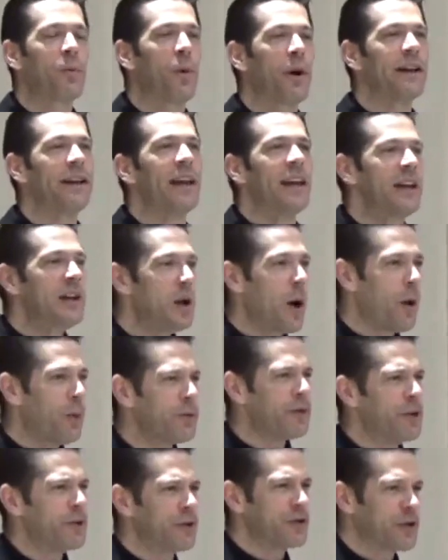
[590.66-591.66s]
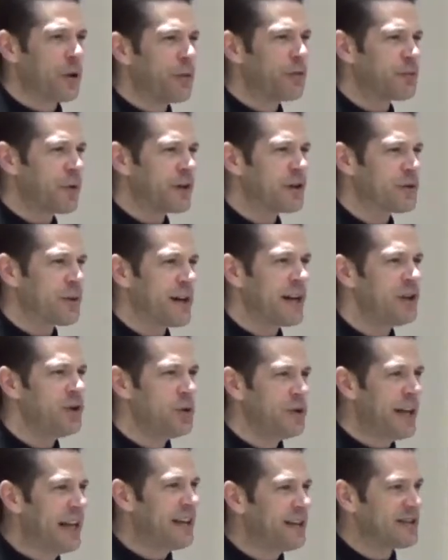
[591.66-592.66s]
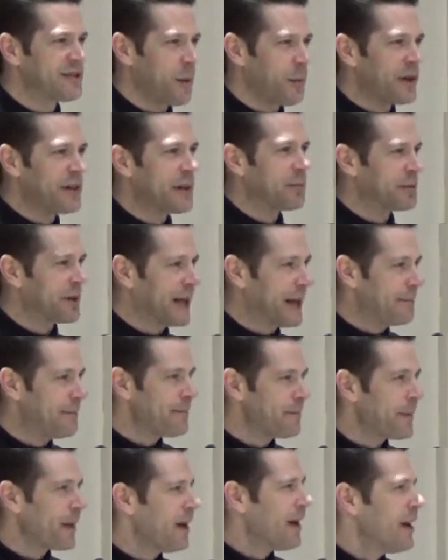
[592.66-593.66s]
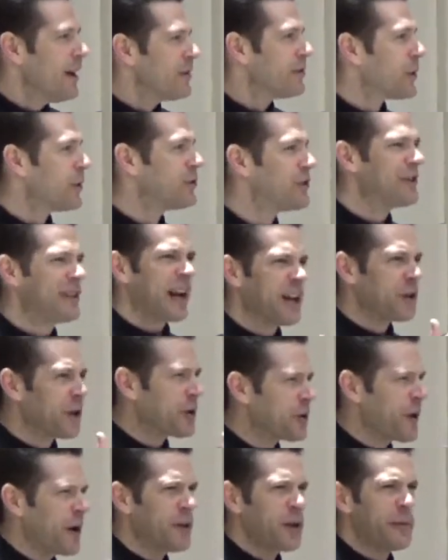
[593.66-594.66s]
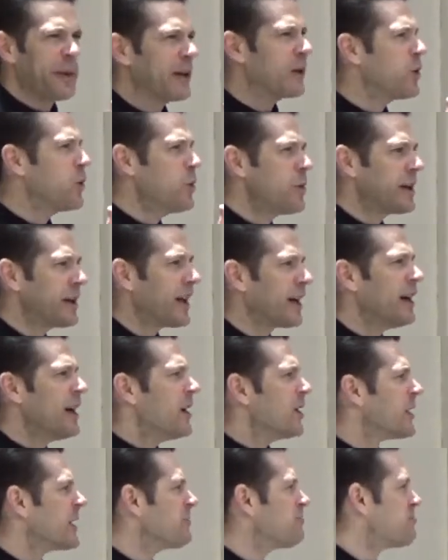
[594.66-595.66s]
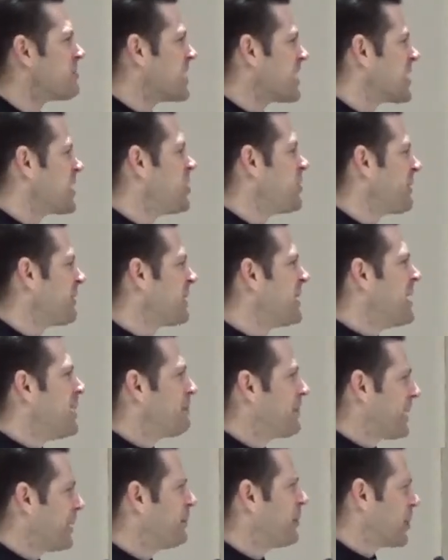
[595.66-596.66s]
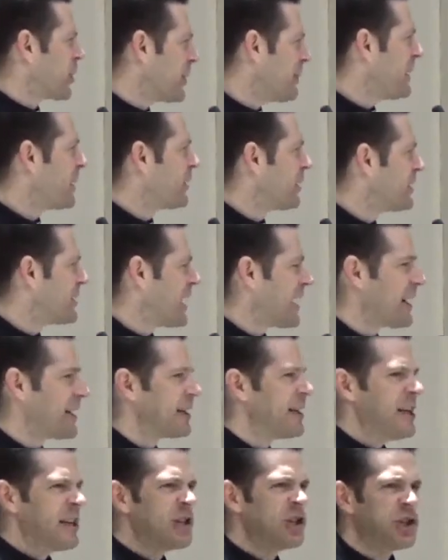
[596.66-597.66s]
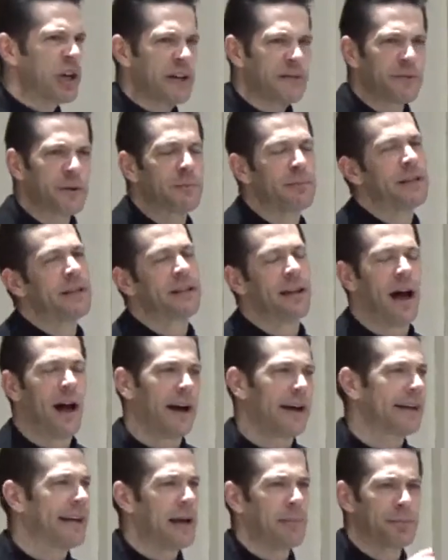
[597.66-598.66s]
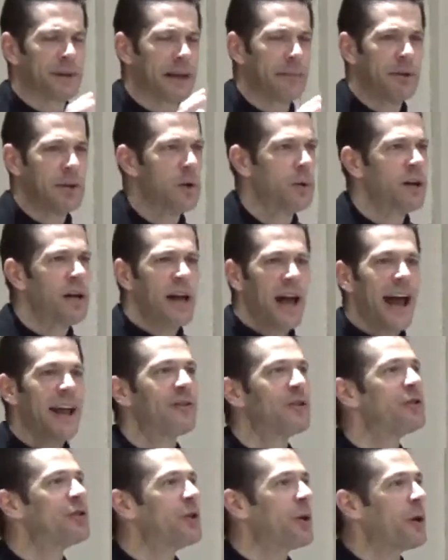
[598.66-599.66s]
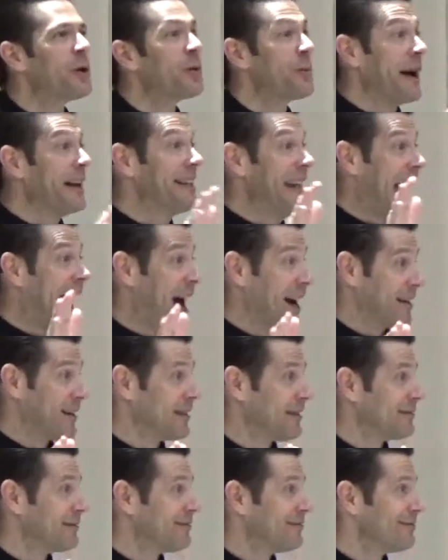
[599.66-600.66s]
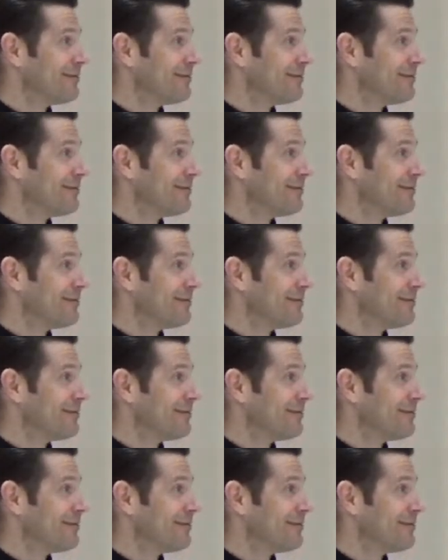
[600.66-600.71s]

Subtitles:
point, when you're so frustrated, you need someone to blame. So she kind of looked around and like, who can I mark you as you're gonna be a good dad? Jennifer, God, I can't believe you. And so she went to my dad.